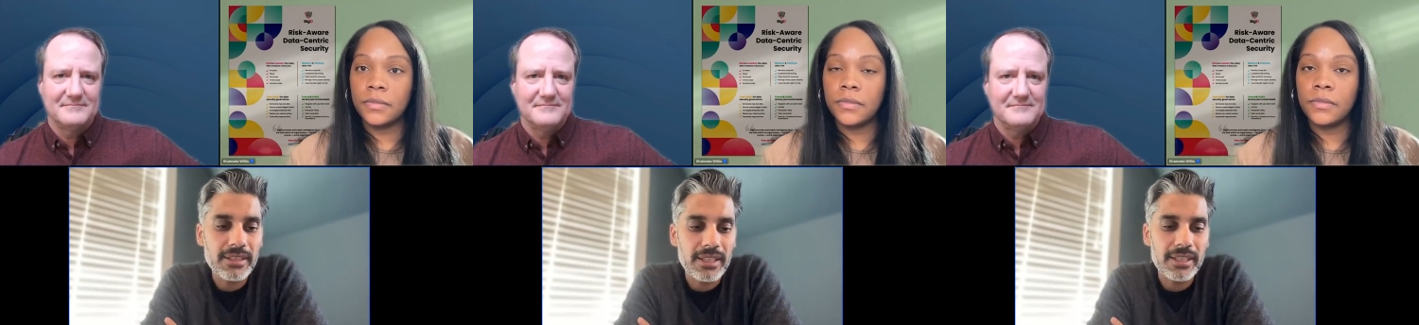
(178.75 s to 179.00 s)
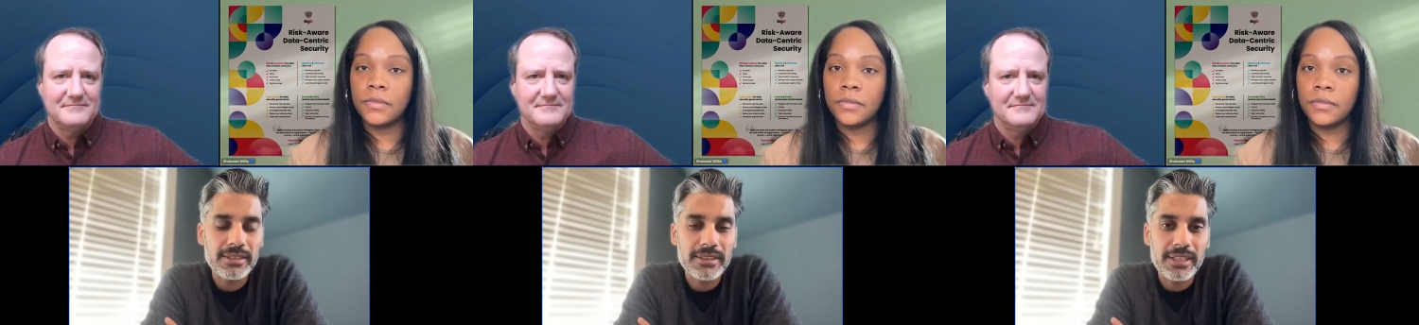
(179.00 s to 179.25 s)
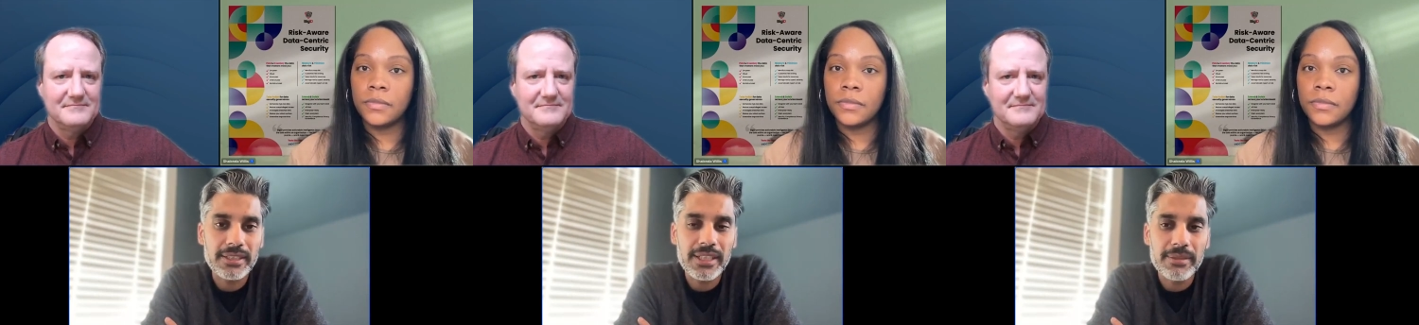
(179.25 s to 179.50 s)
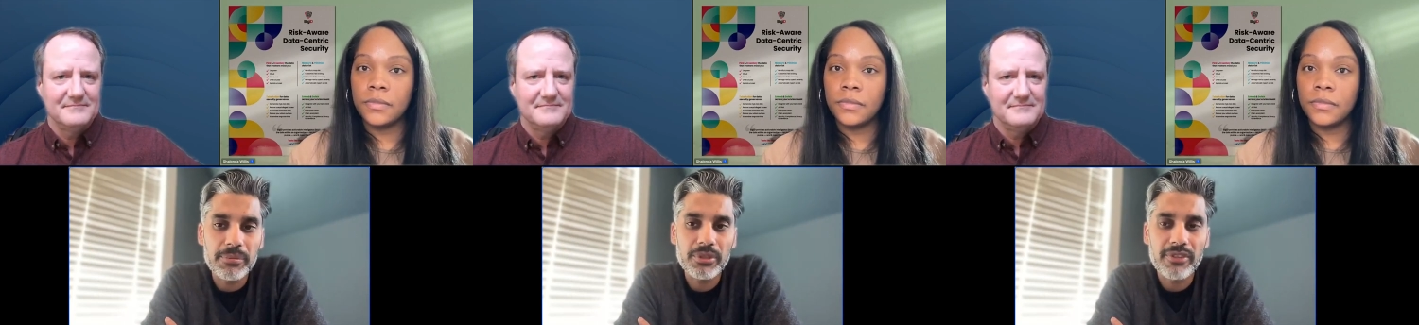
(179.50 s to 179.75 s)
Speaker 1: that
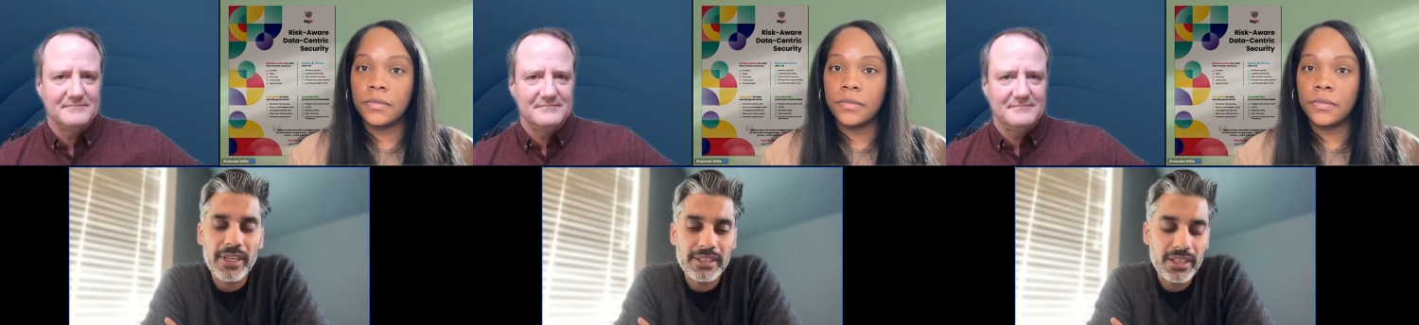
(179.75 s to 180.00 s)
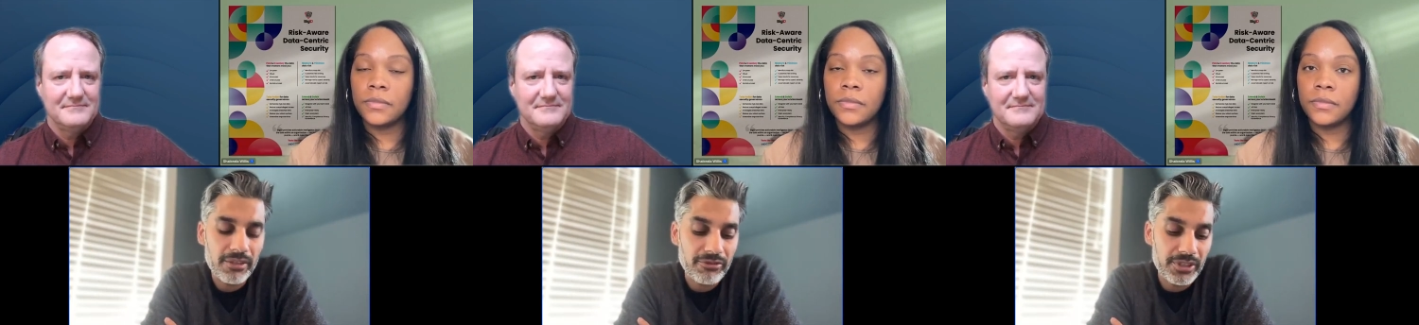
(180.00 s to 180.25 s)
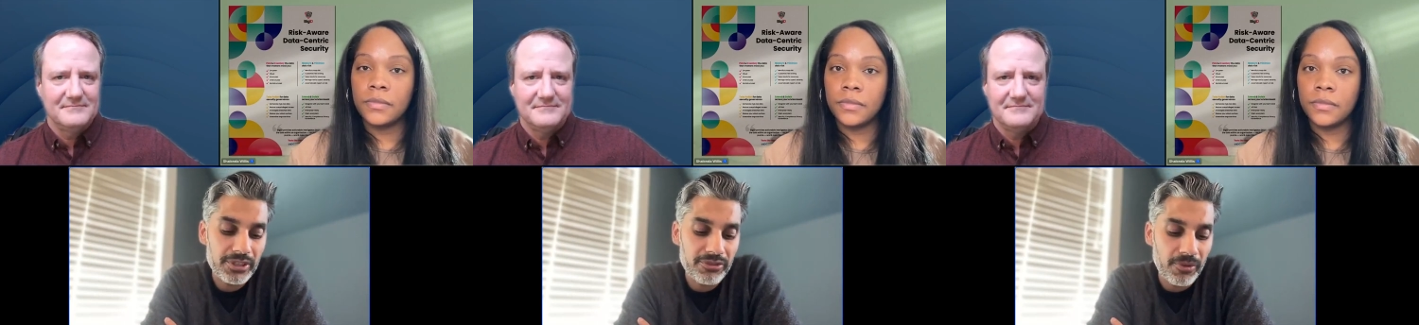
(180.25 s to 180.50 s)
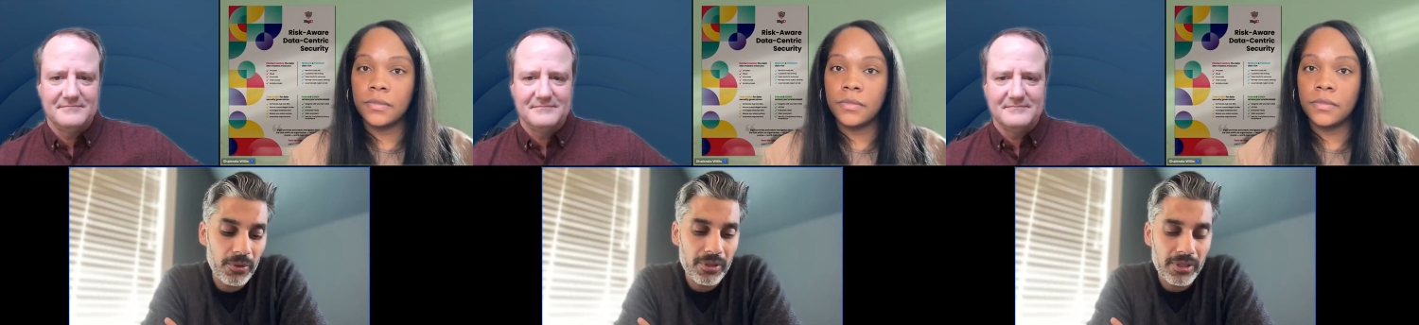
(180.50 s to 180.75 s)
that they provide
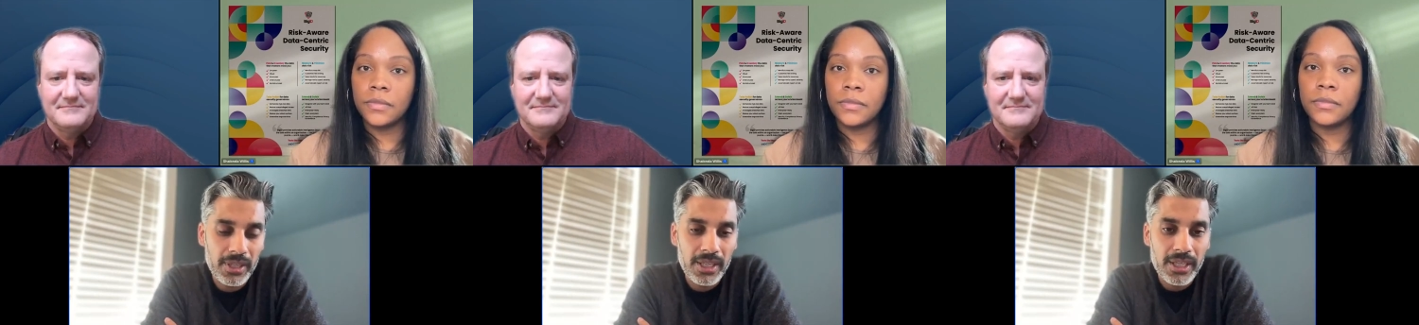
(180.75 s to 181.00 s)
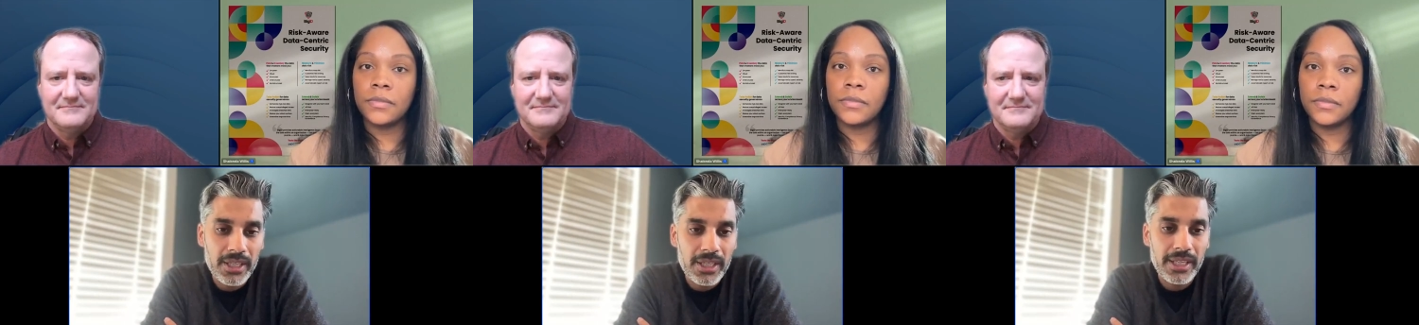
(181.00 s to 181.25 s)
coverage for?